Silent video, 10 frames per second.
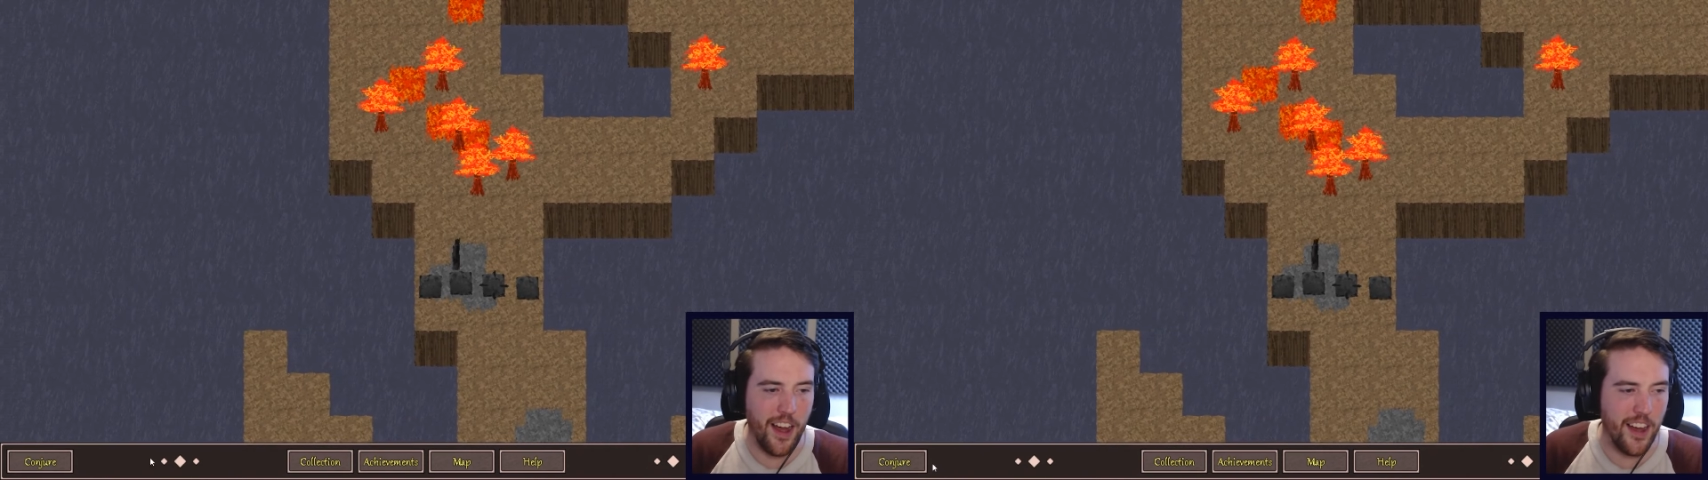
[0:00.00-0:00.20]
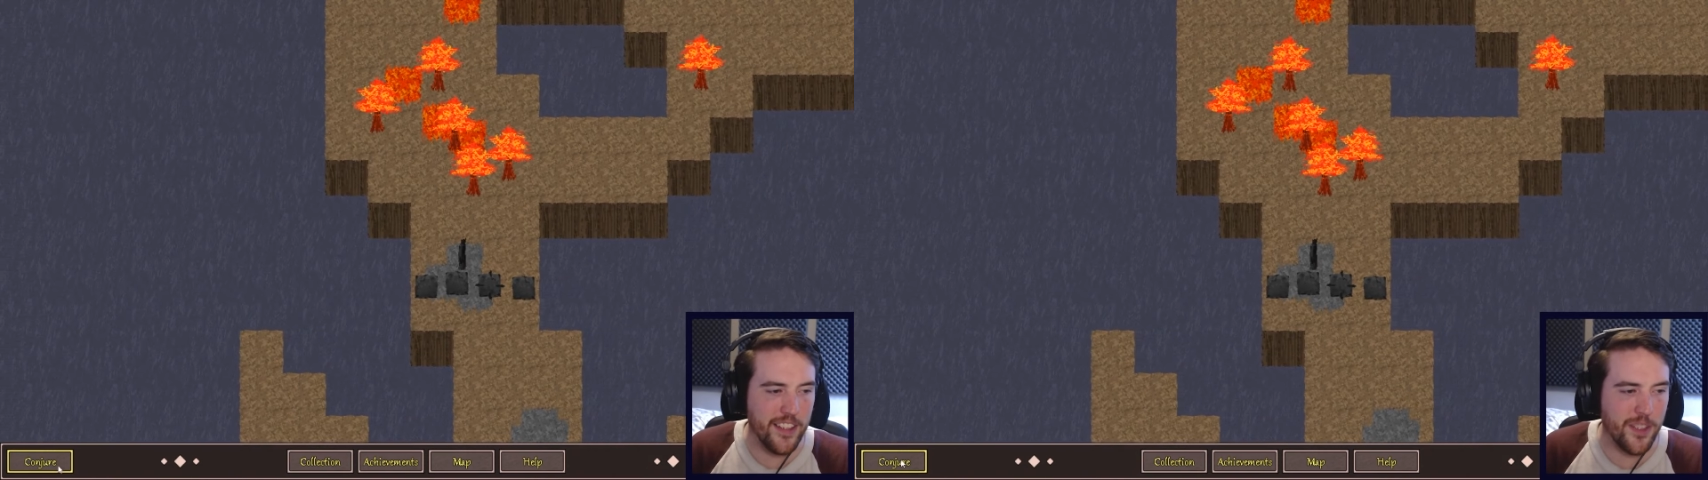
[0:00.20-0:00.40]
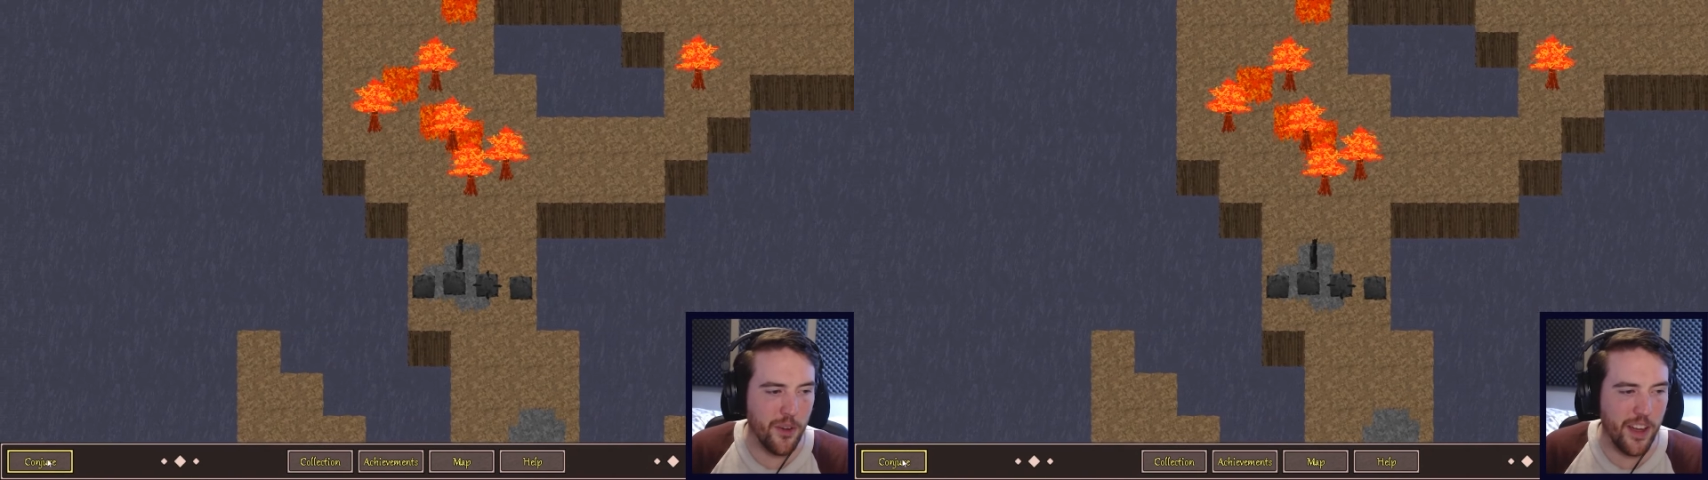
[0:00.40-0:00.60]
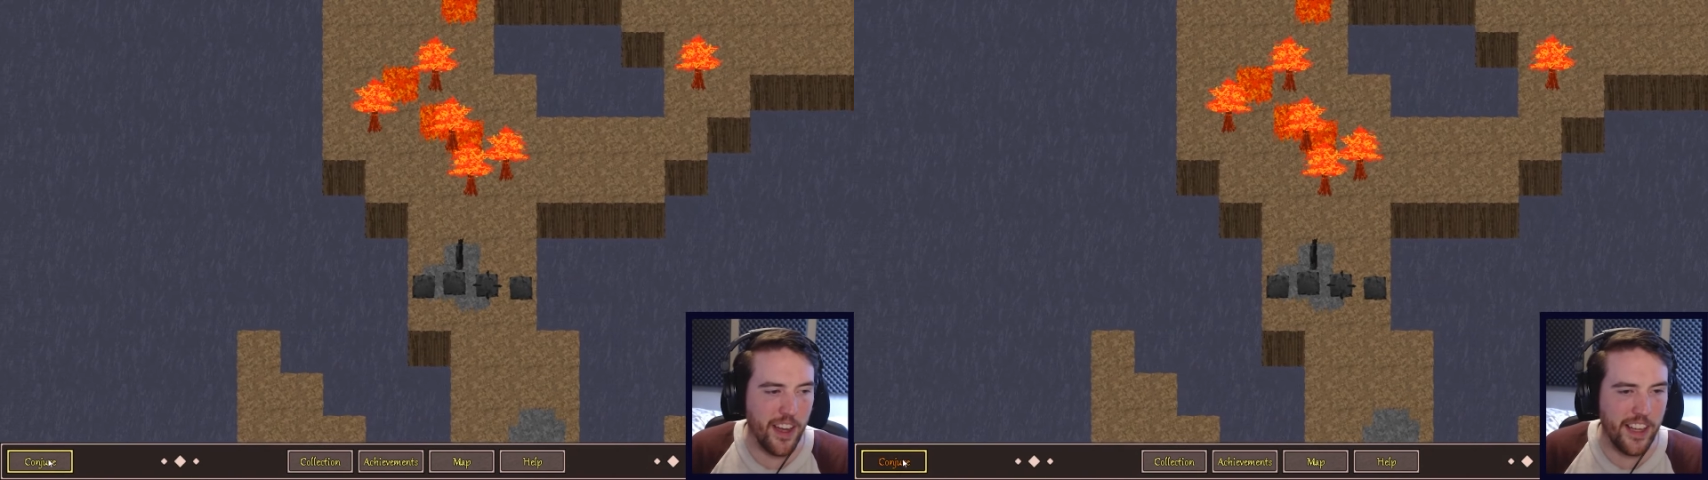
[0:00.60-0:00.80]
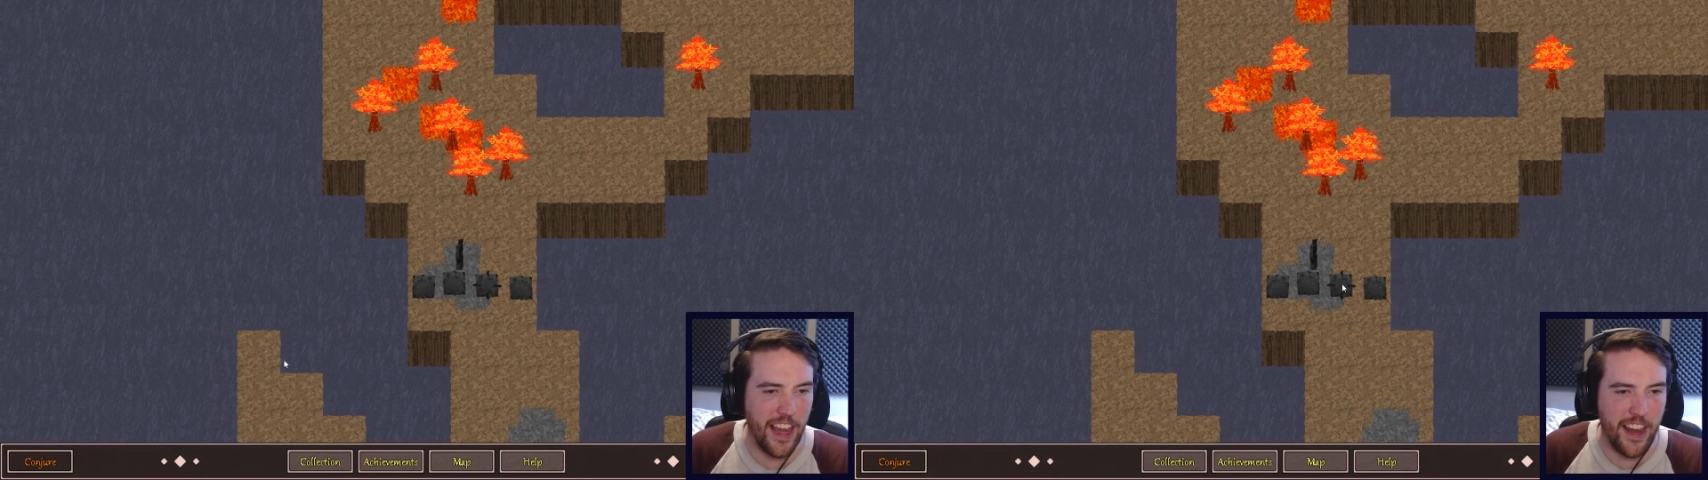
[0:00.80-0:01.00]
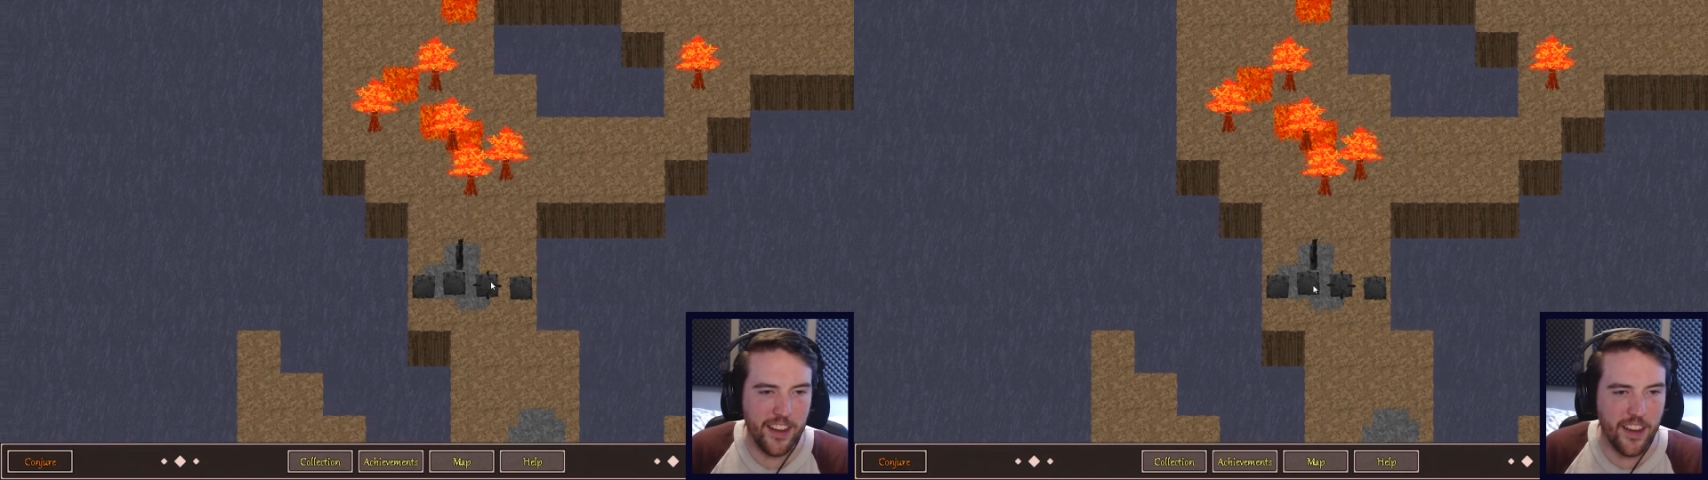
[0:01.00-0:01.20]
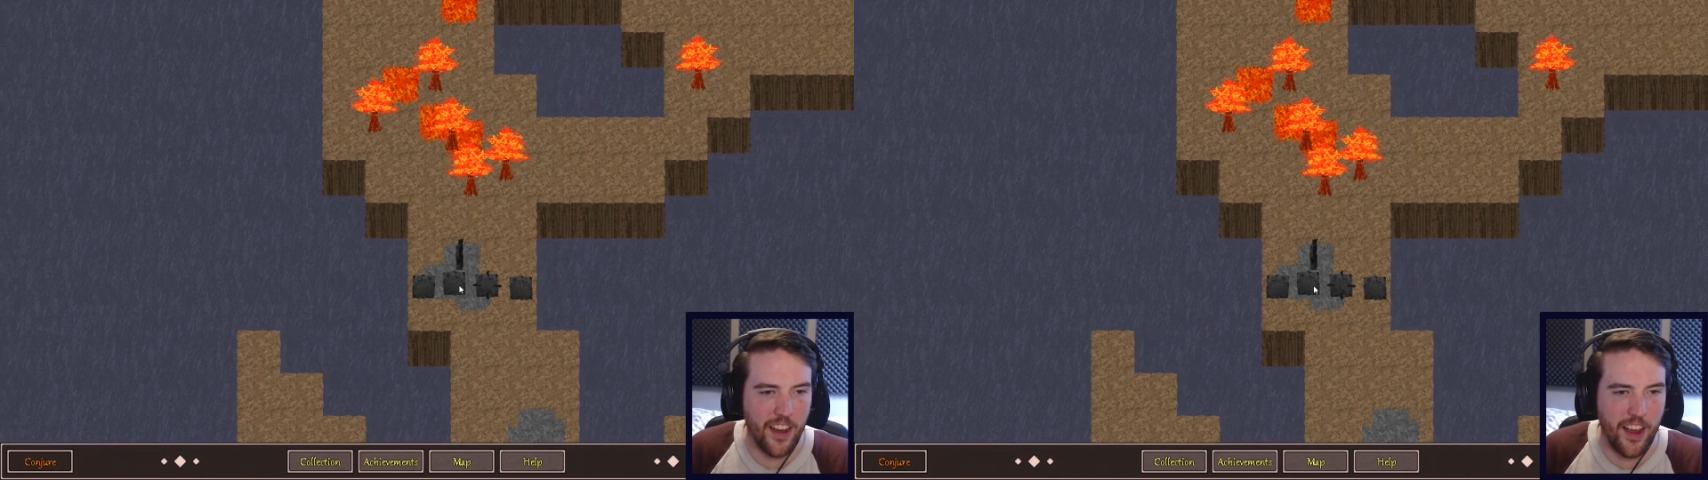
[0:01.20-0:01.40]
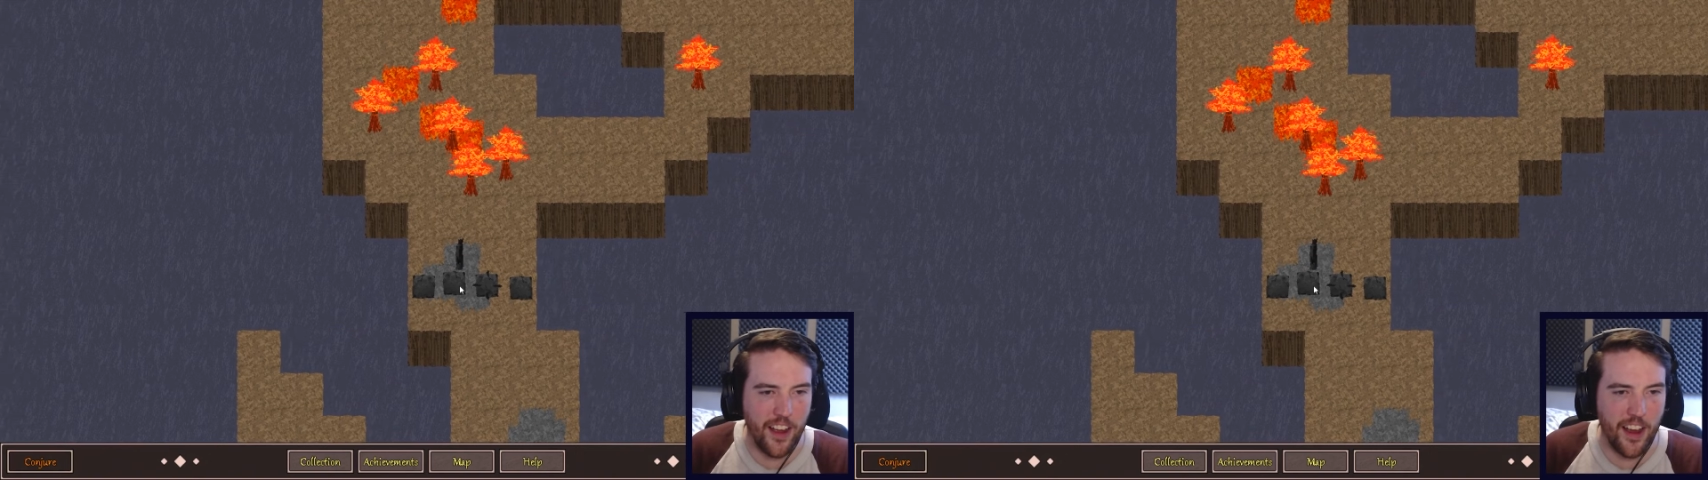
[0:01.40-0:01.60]
So again,
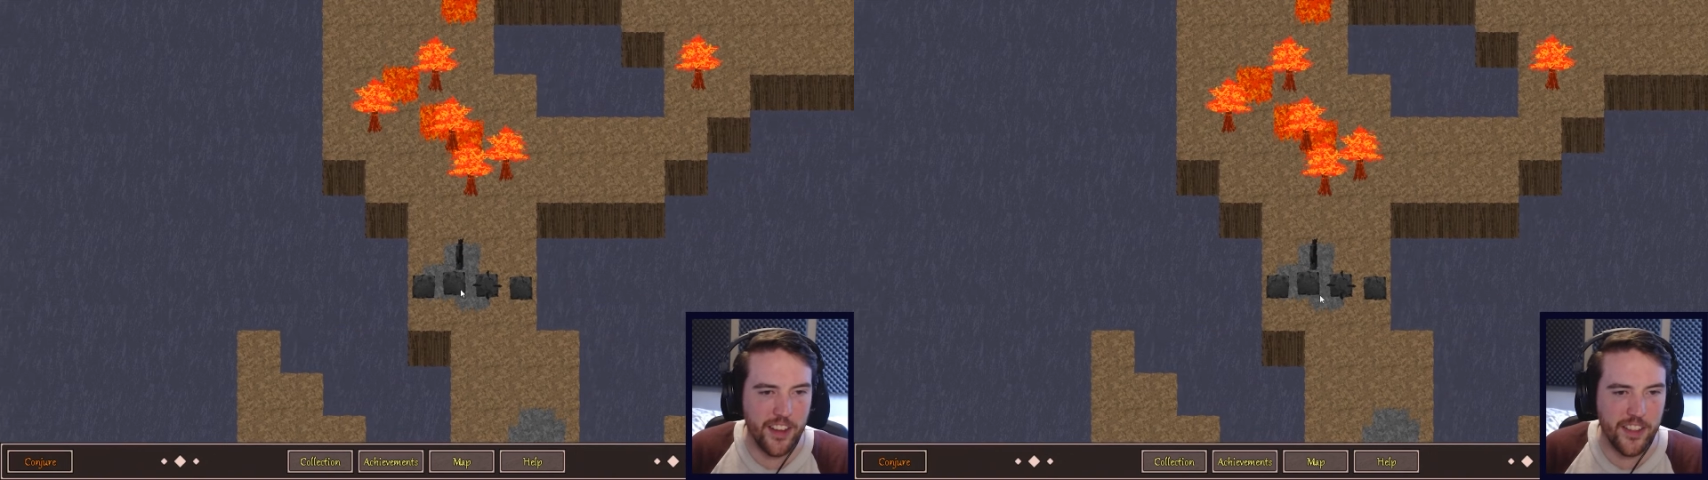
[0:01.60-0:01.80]
I